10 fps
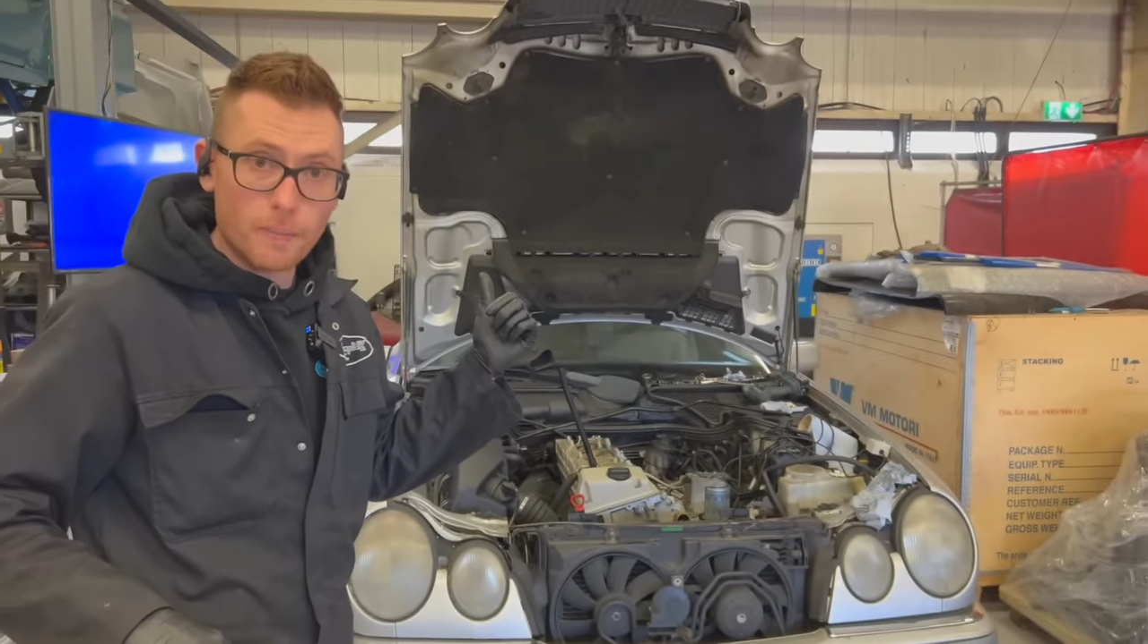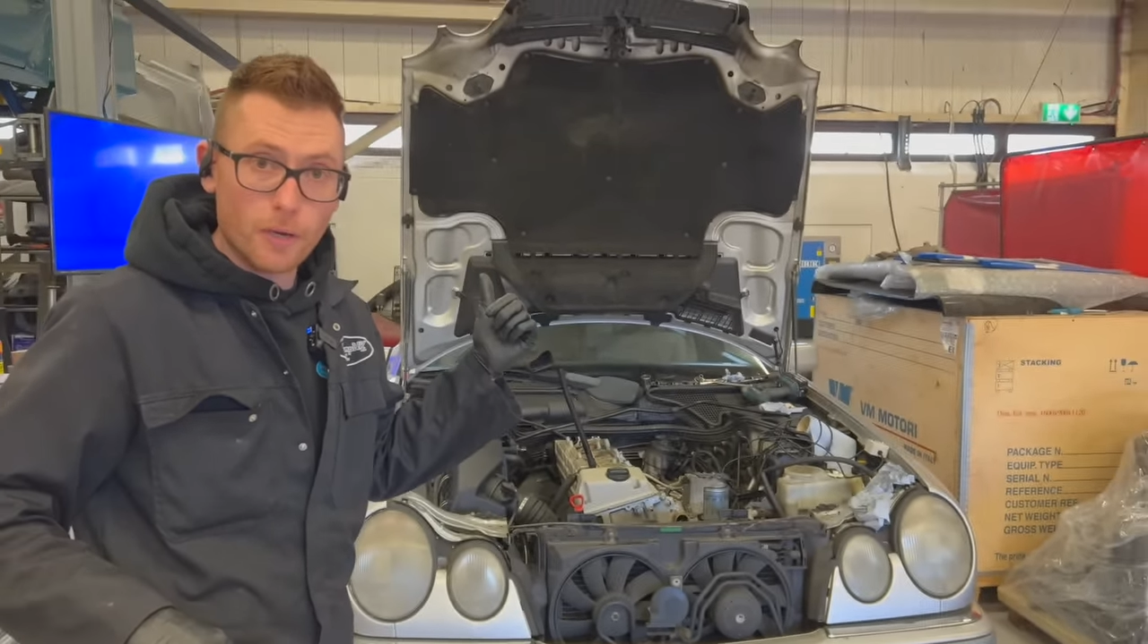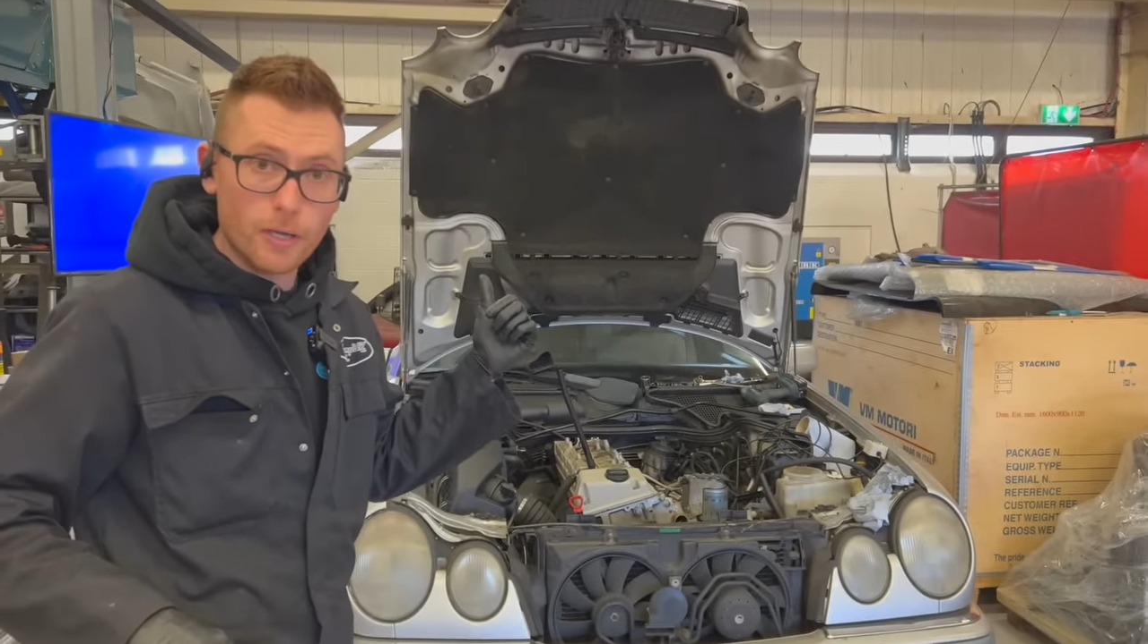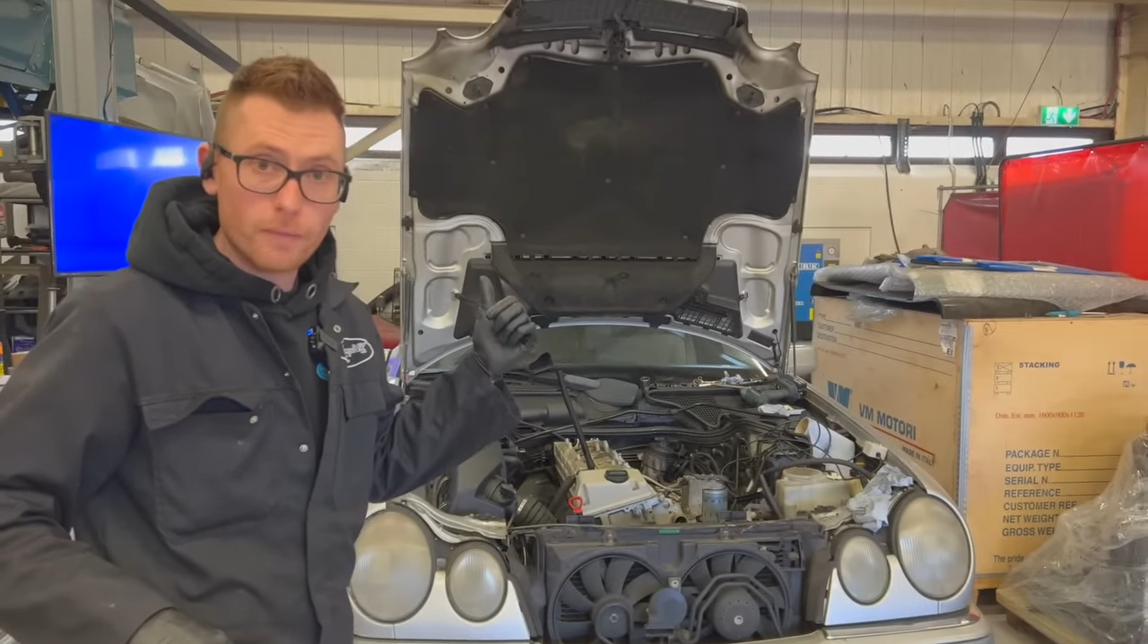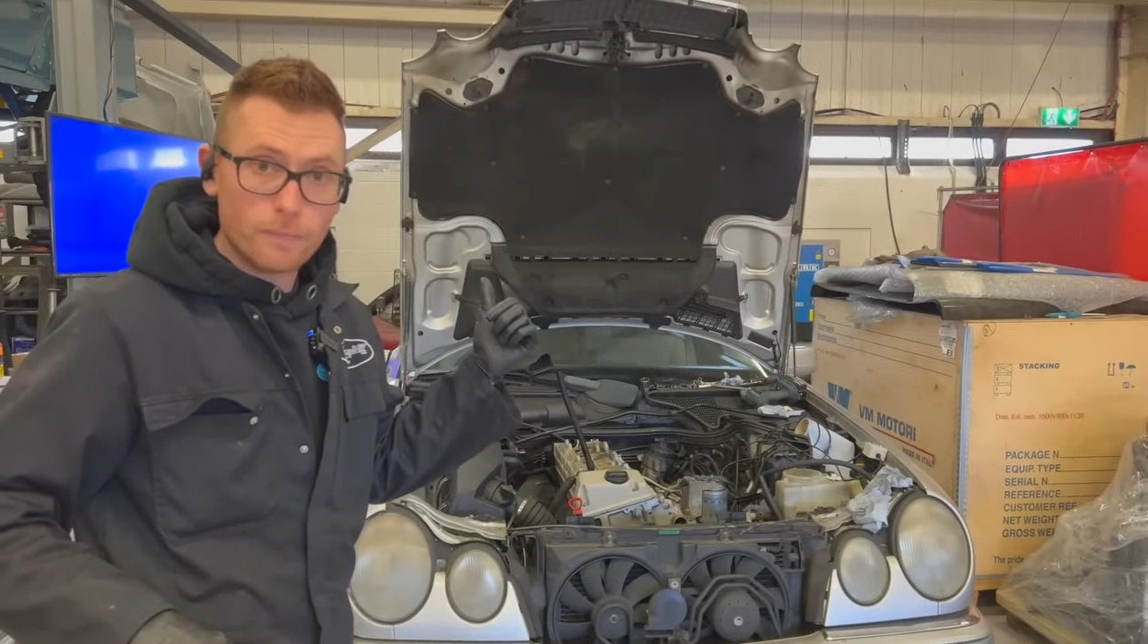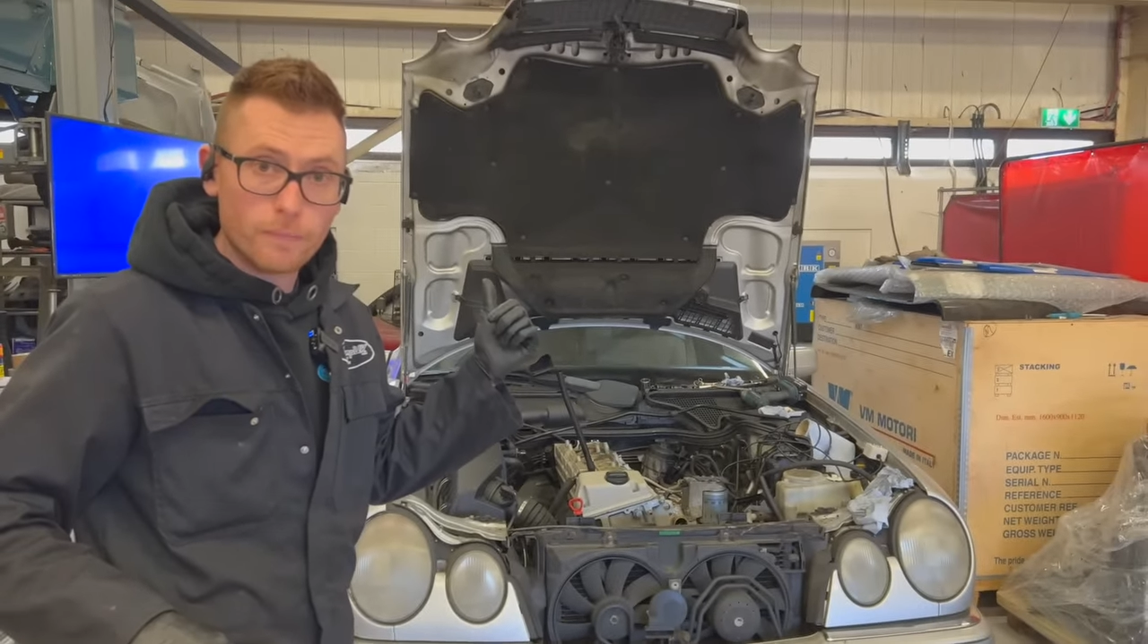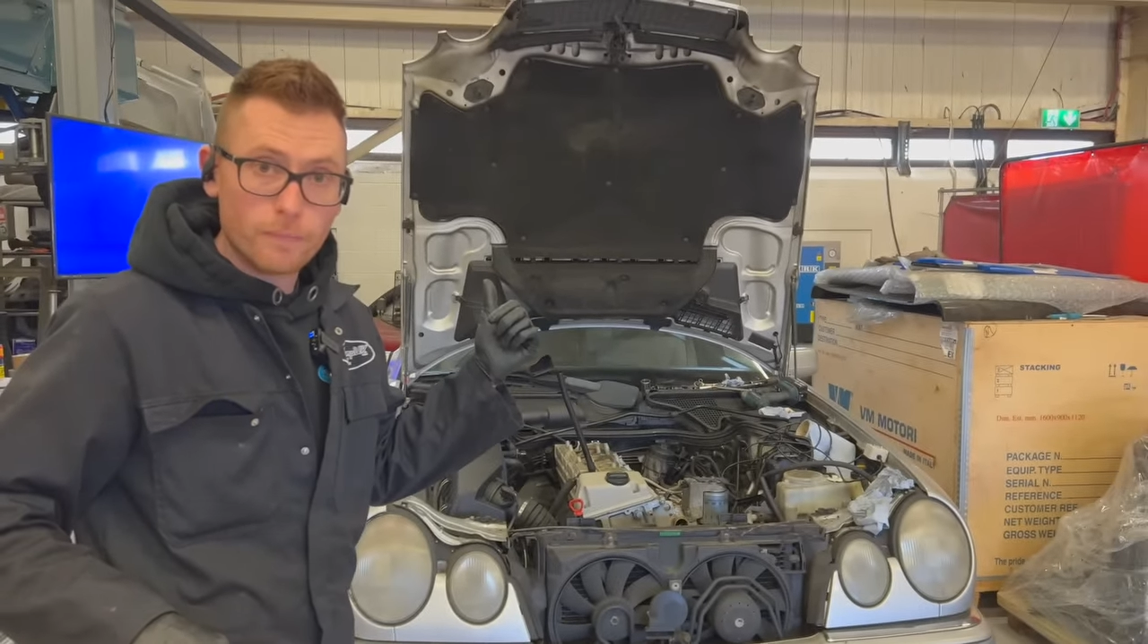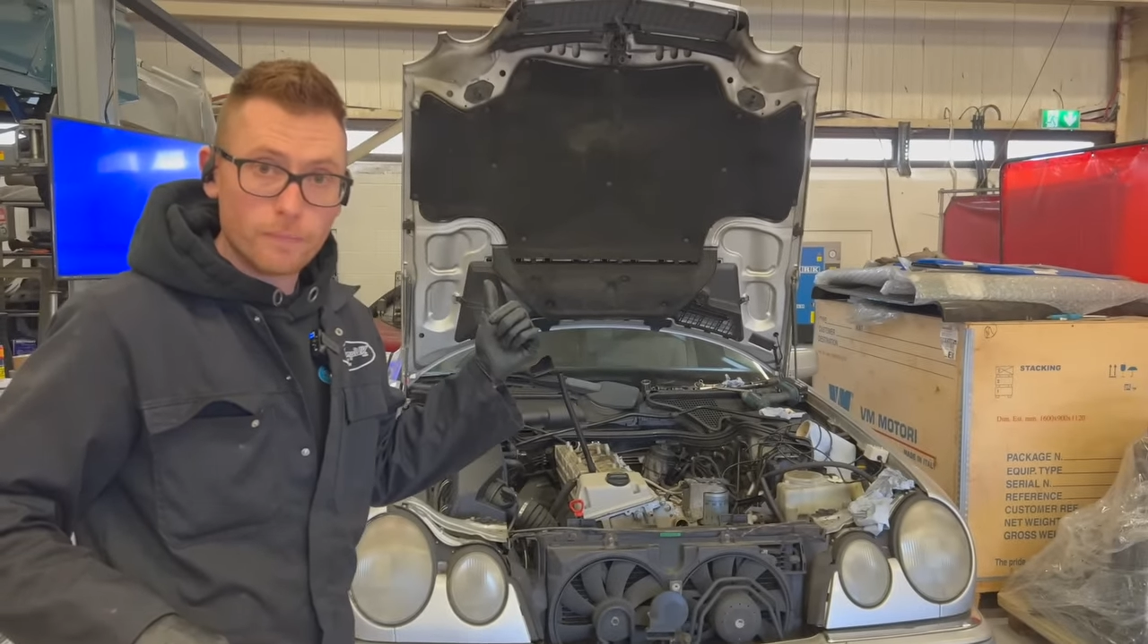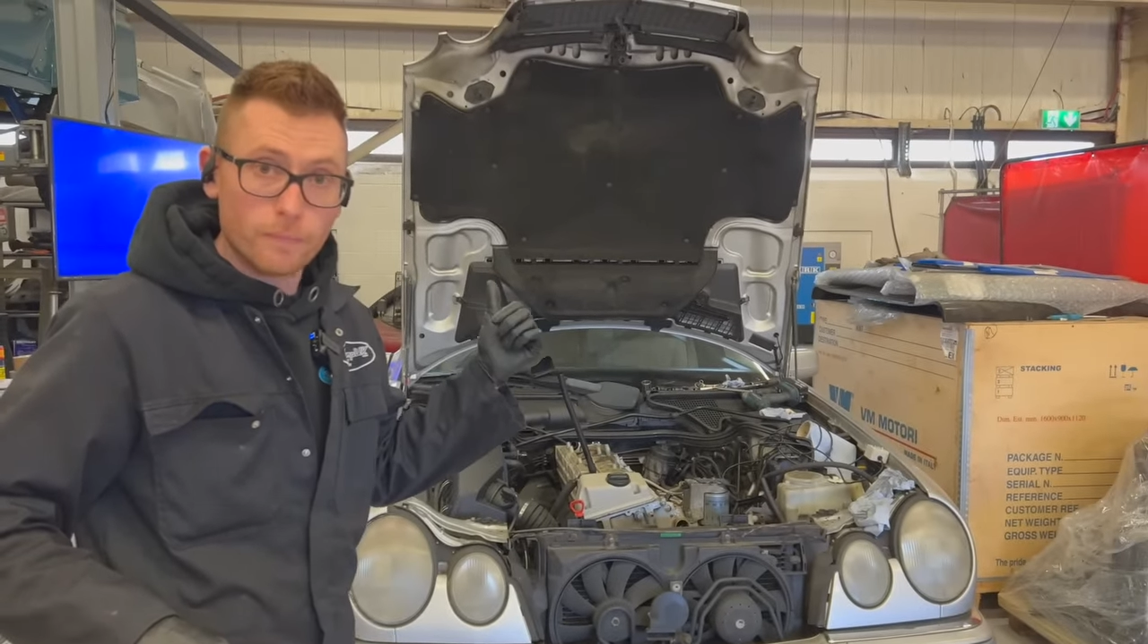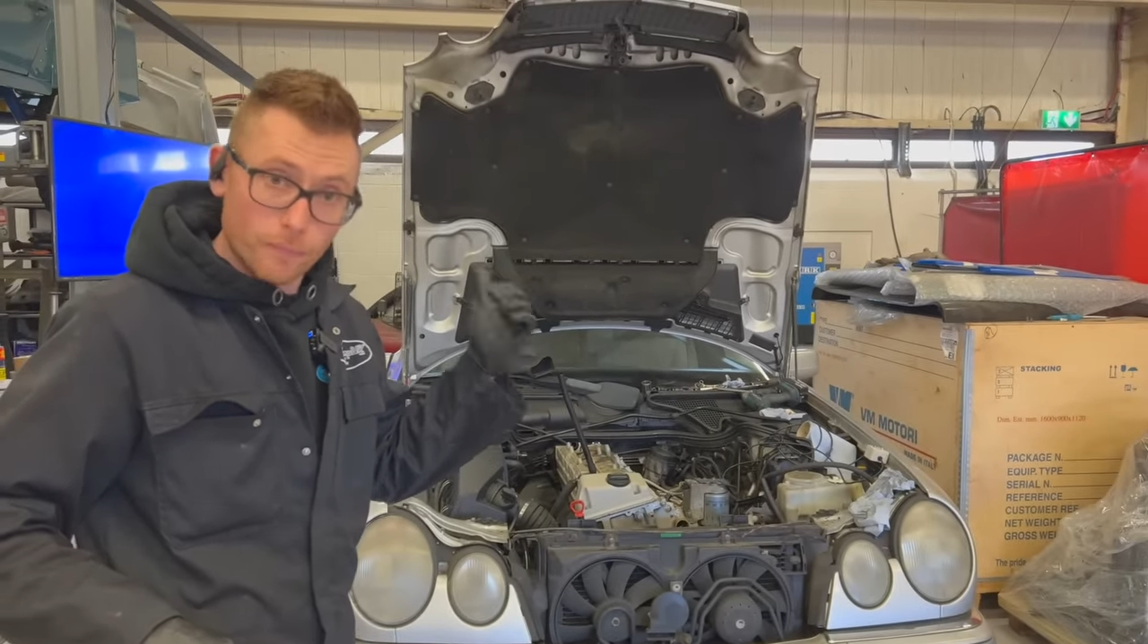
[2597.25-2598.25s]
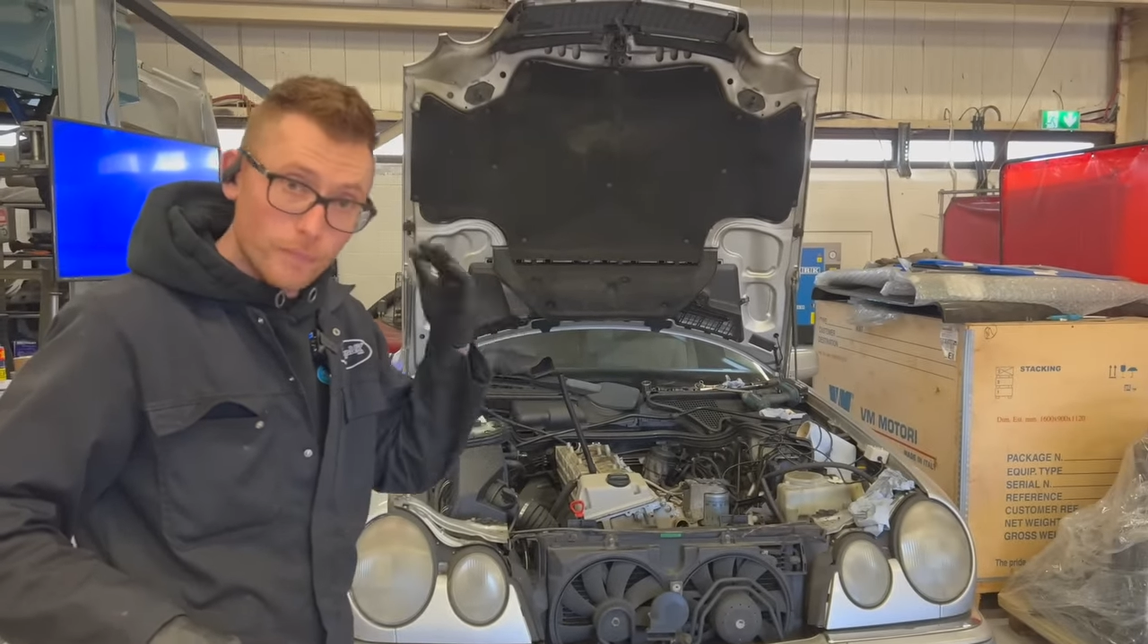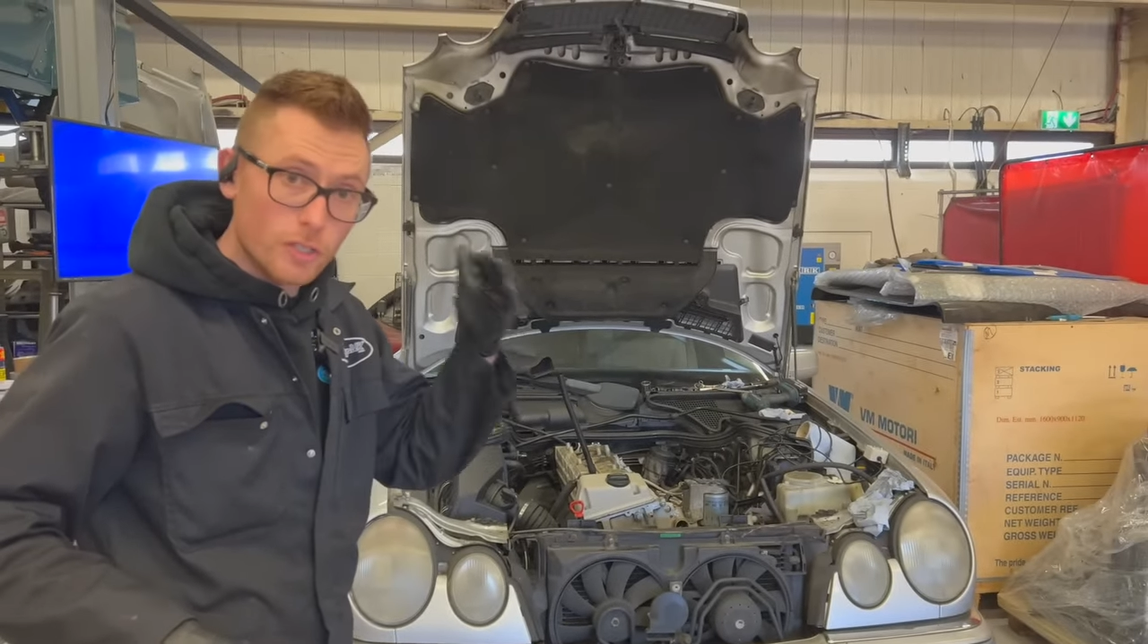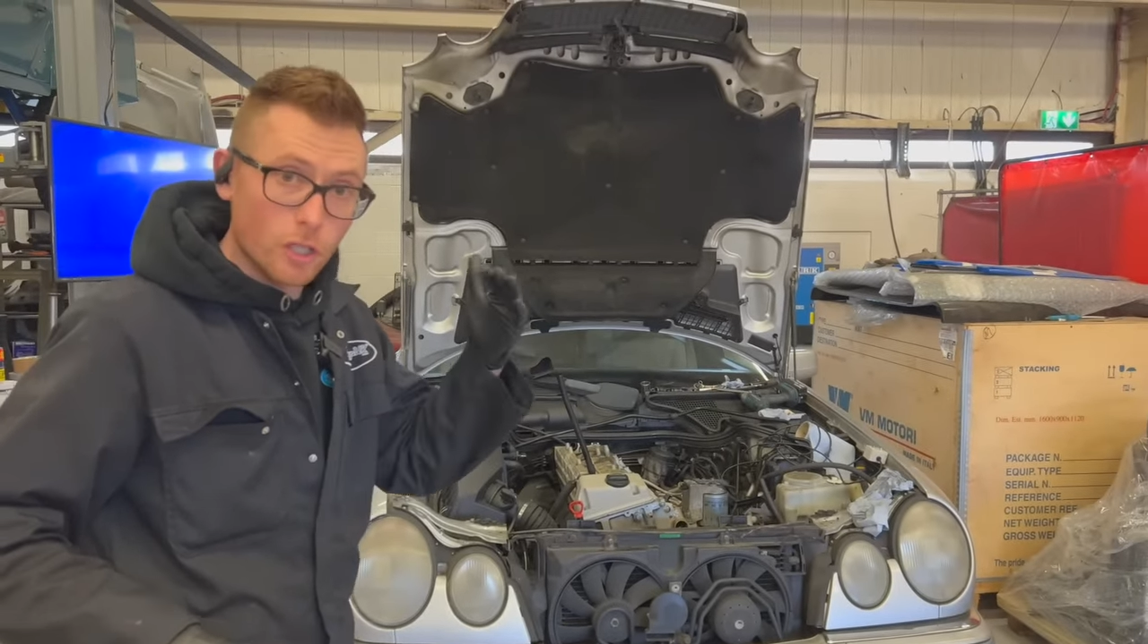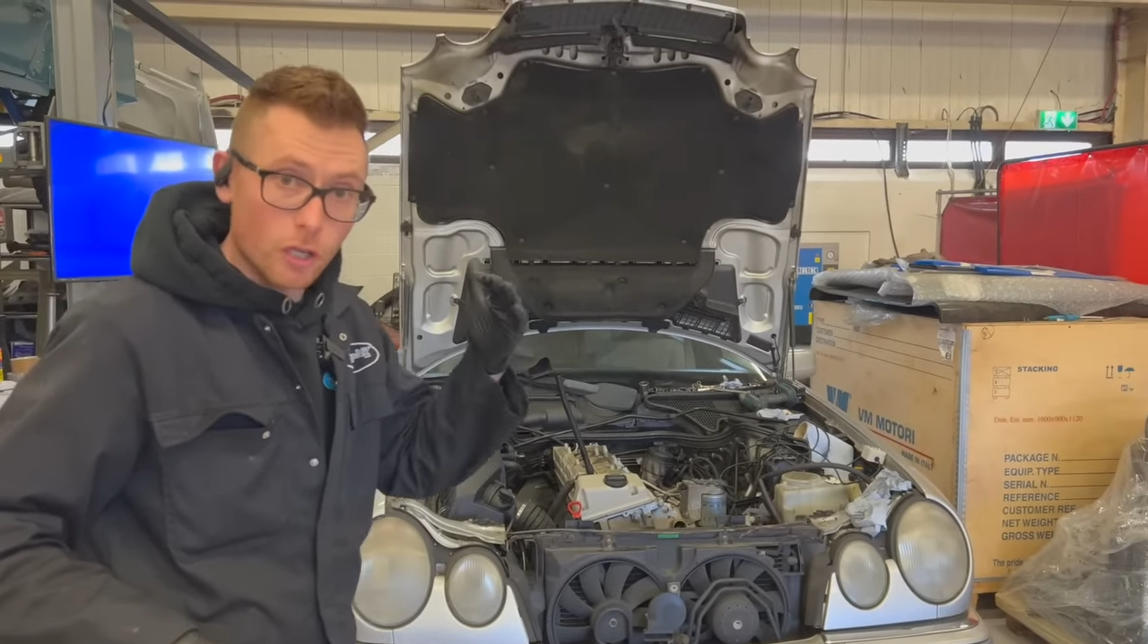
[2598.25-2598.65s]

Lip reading: boy. So